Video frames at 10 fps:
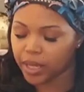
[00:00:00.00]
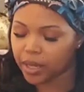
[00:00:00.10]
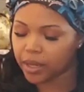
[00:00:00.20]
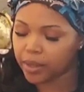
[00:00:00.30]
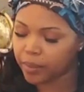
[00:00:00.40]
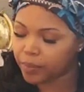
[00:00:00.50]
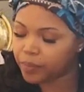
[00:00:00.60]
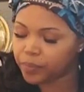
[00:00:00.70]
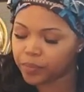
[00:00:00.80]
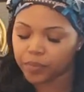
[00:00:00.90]
the um
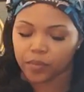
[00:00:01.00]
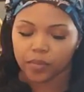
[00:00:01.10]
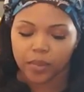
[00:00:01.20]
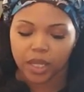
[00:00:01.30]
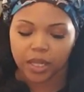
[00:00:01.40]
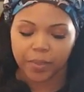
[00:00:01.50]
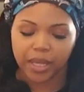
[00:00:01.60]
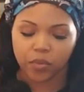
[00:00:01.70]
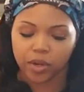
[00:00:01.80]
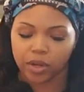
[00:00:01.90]
let me
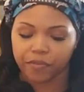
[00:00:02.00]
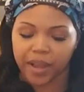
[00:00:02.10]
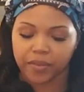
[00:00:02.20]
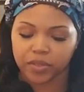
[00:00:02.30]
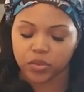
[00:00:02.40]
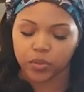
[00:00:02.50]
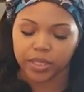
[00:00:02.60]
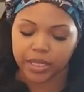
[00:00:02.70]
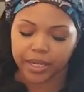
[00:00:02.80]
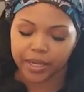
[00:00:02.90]
get one on the five of
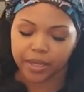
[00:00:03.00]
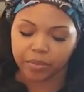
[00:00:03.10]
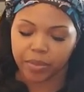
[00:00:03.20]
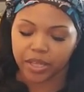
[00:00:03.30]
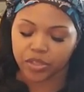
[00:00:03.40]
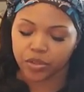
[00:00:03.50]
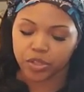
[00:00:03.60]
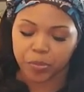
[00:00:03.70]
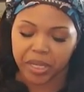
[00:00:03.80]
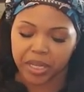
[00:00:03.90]
swords here make sure you
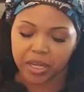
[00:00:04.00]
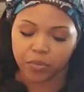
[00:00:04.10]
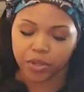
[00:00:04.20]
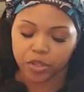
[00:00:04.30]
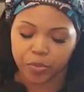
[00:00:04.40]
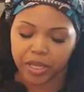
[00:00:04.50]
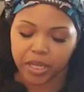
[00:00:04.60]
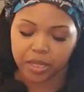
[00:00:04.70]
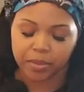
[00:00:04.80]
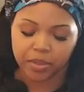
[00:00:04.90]
speaking up when you
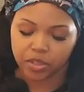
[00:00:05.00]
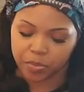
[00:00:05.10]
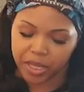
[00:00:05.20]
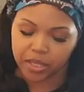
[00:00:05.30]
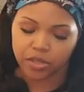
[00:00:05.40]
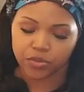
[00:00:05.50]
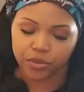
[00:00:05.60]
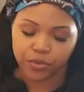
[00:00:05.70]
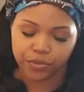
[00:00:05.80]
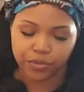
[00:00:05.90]
speak up speak the
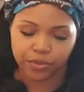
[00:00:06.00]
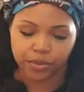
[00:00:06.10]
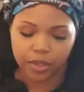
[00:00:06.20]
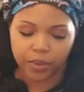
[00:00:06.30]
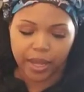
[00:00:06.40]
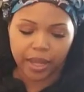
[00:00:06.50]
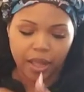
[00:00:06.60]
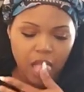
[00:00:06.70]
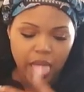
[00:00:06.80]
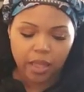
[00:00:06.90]
truth
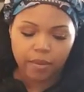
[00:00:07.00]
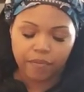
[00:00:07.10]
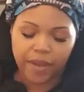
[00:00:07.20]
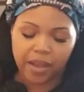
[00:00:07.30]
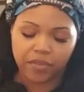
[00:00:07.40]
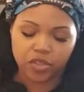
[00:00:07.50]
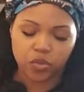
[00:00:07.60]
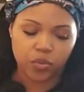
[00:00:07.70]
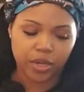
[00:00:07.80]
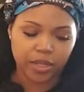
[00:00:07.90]
okay five of
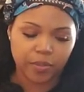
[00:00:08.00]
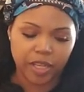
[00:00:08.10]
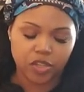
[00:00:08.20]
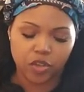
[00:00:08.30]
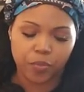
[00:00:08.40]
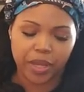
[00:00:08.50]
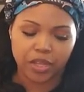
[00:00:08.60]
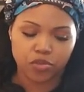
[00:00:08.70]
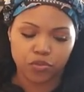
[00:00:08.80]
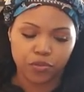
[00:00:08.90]
swords make sure you
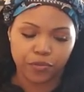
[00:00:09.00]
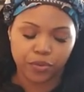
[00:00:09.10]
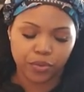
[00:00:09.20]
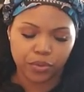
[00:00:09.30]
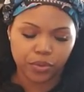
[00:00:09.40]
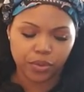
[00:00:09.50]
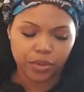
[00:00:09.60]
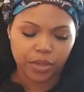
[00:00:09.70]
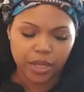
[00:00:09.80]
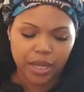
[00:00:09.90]
being truthful
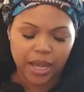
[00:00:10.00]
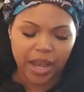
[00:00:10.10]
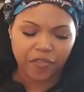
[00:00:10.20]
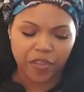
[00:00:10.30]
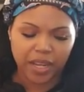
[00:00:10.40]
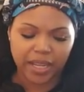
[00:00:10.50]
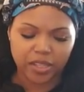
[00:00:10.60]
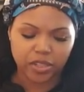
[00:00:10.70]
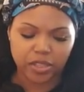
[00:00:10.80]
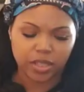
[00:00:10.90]
I feel like
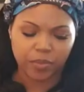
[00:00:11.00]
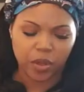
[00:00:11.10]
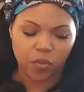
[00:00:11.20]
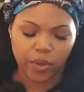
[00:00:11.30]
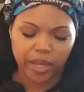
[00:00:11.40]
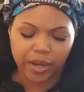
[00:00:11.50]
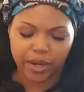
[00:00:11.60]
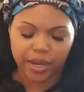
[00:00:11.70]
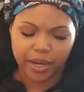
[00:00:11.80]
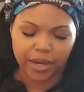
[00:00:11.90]
it's just something
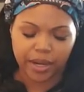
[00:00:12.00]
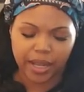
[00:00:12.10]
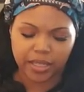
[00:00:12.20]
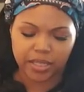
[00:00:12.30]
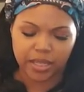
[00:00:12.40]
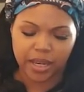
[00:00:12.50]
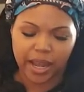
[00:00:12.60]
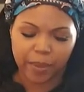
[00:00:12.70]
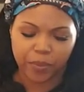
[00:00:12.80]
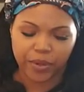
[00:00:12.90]
weird here. I just seen the
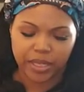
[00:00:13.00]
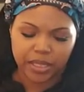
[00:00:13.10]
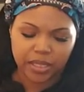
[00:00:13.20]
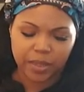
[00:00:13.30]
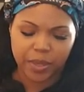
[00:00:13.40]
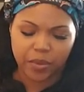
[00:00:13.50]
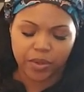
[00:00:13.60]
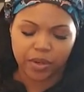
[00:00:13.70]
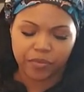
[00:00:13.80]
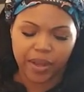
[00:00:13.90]
High Priestess. Let me get
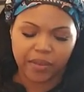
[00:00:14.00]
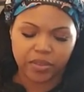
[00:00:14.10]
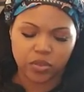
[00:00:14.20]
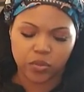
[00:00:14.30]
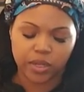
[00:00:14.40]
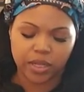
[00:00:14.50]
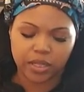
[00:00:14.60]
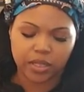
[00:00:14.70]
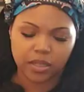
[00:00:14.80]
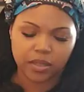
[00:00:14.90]
one on the Five of
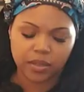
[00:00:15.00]
Swords.